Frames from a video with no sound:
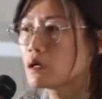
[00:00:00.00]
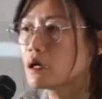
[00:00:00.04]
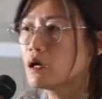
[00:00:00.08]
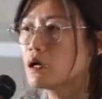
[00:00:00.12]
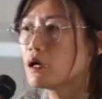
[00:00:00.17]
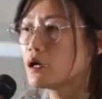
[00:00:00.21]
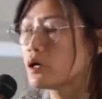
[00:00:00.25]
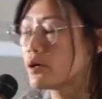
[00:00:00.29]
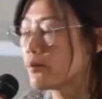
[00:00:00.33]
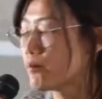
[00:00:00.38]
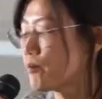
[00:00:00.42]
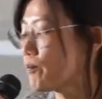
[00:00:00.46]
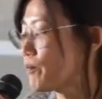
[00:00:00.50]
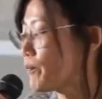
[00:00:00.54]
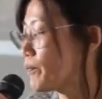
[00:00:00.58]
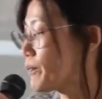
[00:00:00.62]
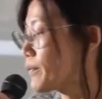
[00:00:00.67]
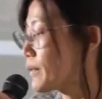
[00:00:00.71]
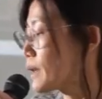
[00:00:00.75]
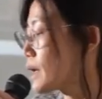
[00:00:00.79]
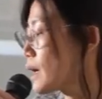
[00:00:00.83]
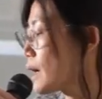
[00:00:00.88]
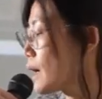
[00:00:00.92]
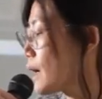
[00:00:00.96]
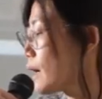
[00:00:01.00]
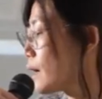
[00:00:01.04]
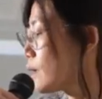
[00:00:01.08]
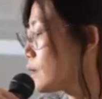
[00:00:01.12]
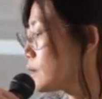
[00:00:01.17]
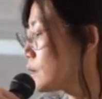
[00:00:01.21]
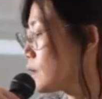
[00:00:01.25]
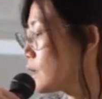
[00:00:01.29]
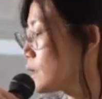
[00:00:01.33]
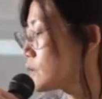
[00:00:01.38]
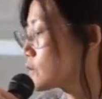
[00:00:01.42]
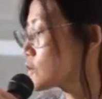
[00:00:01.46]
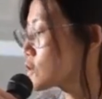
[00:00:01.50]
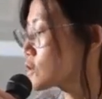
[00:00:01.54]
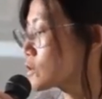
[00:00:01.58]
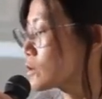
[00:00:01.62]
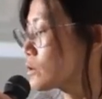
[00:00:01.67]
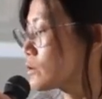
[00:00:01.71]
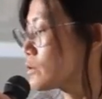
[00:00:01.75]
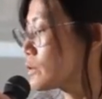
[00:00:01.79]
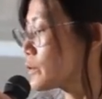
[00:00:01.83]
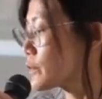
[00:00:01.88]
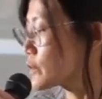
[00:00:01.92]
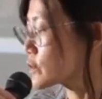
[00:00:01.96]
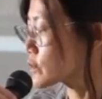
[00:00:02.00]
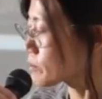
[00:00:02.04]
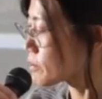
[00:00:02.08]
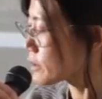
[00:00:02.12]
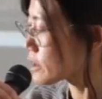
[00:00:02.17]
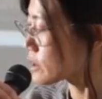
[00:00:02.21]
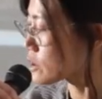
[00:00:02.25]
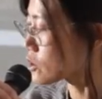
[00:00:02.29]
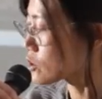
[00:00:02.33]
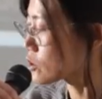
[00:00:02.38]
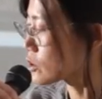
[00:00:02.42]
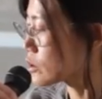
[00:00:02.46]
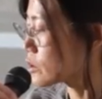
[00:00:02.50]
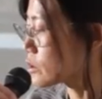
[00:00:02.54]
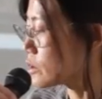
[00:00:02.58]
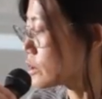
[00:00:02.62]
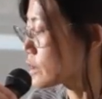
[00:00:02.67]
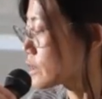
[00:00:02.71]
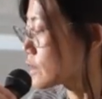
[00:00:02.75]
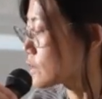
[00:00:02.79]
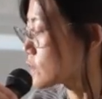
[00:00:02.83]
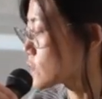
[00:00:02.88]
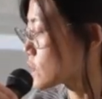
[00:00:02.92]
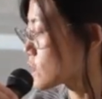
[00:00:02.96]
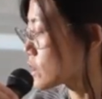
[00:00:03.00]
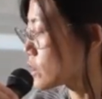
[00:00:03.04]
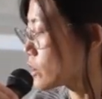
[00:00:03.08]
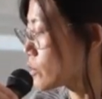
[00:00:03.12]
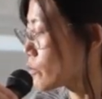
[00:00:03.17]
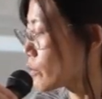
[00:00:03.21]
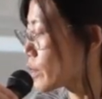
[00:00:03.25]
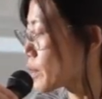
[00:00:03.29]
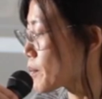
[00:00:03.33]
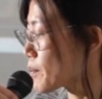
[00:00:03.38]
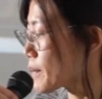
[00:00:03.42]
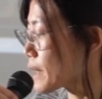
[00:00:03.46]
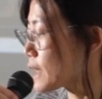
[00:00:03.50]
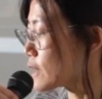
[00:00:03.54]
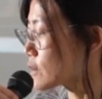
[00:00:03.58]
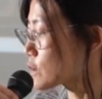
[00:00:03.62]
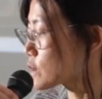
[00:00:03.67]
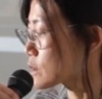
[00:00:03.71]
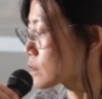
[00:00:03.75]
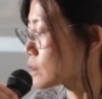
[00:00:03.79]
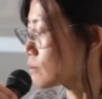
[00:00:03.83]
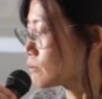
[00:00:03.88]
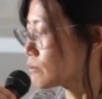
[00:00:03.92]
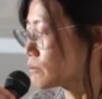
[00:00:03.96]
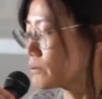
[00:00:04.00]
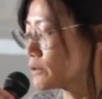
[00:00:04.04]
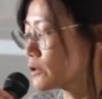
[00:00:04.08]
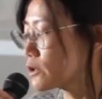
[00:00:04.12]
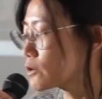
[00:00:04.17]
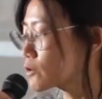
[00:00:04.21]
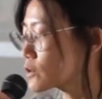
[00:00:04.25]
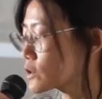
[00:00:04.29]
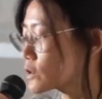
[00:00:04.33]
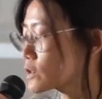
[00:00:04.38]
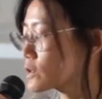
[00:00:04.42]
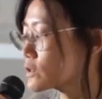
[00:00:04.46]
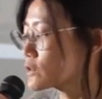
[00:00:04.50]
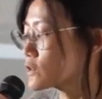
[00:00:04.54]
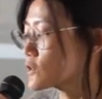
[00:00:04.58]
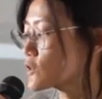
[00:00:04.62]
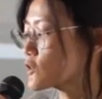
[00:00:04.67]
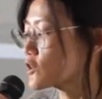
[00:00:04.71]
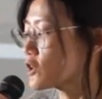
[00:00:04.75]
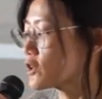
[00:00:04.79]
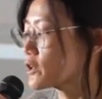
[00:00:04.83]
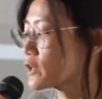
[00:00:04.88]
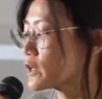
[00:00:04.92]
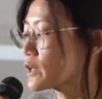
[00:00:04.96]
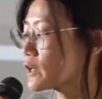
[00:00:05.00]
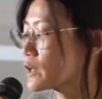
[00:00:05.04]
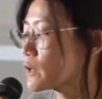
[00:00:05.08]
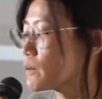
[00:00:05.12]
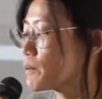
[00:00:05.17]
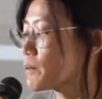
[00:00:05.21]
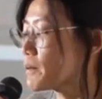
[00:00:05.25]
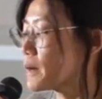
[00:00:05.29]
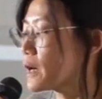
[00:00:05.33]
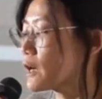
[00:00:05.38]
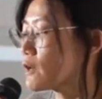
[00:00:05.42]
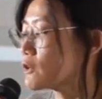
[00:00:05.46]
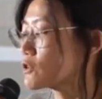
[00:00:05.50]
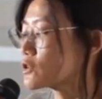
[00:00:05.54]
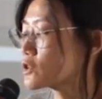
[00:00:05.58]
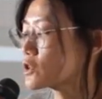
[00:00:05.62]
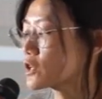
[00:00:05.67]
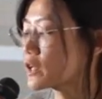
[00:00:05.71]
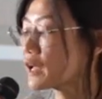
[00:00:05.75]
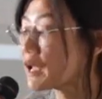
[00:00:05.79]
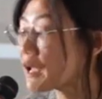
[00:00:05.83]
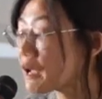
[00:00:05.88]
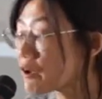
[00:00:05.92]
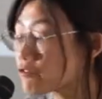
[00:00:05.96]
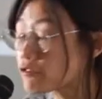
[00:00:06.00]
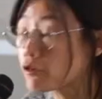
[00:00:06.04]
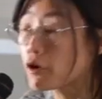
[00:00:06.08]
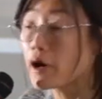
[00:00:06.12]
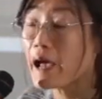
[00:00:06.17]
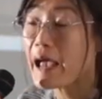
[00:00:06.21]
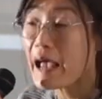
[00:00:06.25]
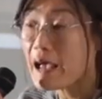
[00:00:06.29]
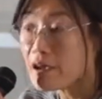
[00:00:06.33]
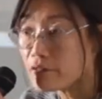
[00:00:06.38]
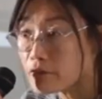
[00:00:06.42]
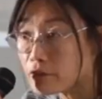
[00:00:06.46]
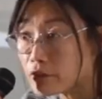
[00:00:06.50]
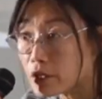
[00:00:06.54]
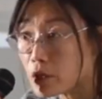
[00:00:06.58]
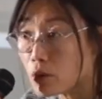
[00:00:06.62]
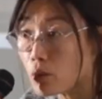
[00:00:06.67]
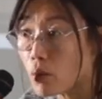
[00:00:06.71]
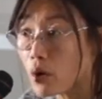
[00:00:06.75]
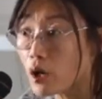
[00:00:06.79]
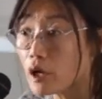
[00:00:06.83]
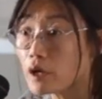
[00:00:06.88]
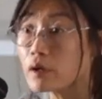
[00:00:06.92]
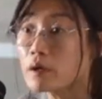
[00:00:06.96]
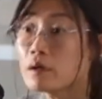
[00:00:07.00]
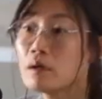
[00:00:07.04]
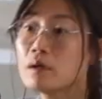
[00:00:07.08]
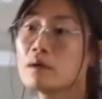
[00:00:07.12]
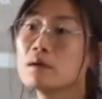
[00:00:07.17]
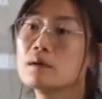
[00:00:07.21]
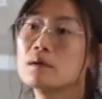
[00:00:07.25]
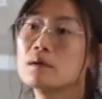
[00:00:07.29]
And so in this picture, you can see we made some posters talking about care for everyone,